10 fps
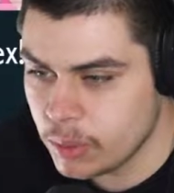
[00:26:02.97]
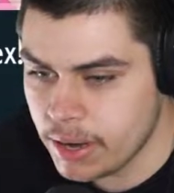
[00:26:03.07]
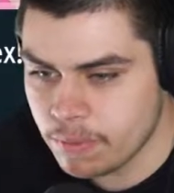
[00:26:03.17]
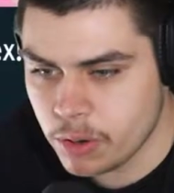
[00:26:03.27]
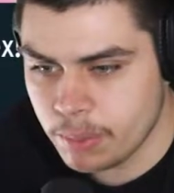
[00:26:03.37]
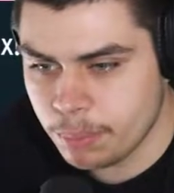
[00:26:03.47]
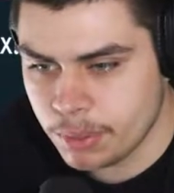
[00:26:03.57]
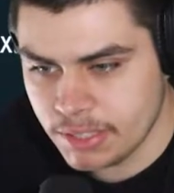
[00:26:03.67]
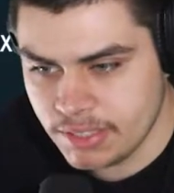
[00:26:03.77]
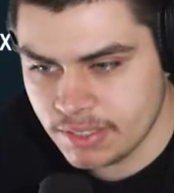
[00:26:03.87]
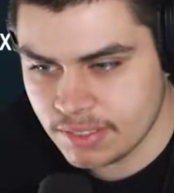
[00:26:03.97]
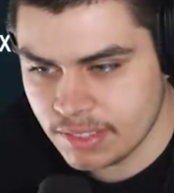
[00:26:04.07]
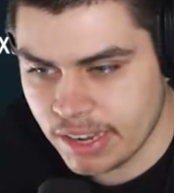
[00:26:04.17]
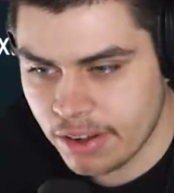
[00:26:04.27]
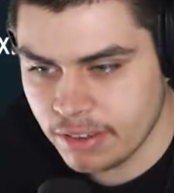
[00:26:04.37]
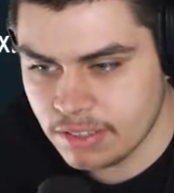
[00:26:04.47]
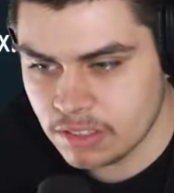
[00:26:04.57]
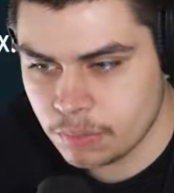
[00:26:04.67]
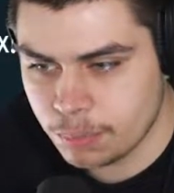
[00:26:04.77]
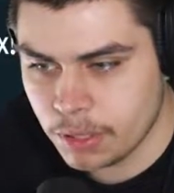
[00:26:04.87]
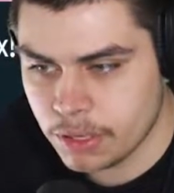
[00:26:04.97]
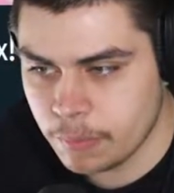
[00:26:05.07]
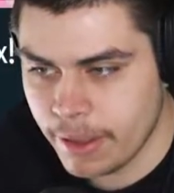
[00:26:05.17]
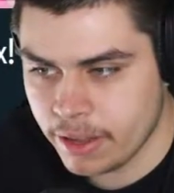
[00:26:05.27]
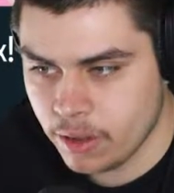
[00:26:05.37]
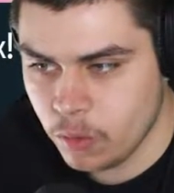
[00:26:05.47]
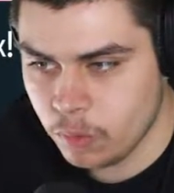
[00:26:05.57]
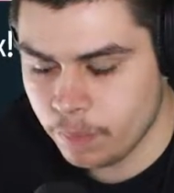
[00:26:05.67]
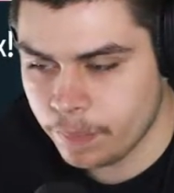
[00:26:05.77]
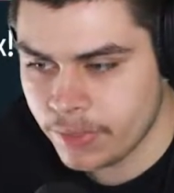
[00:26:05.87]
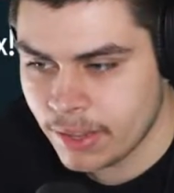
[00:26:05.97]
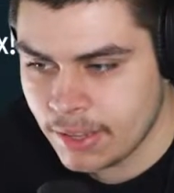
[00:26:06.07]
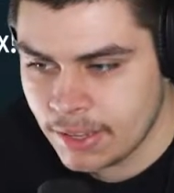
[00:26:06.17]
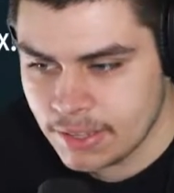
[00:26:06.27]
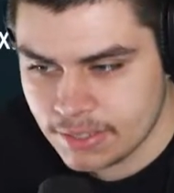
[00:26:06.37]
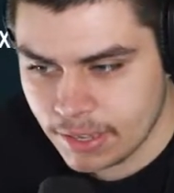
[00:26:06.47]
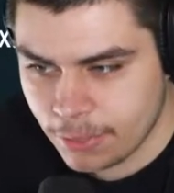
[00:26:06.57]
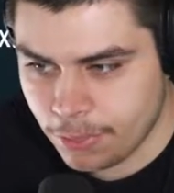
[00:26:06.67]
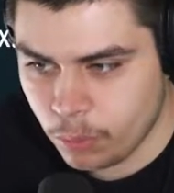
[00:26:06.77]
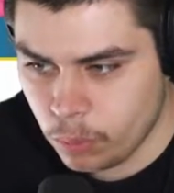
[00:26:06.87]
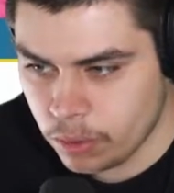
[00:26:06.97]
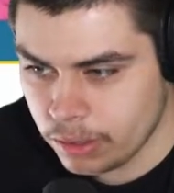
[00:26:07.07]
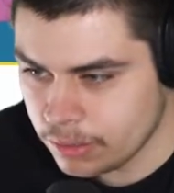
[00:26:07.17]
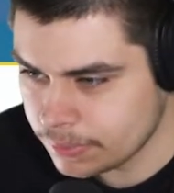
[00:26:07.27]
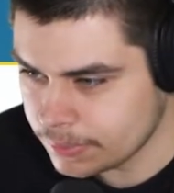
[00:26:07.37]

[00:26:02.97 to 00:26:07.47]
whatever it pleases and carries its plunder back home. It's like Thor.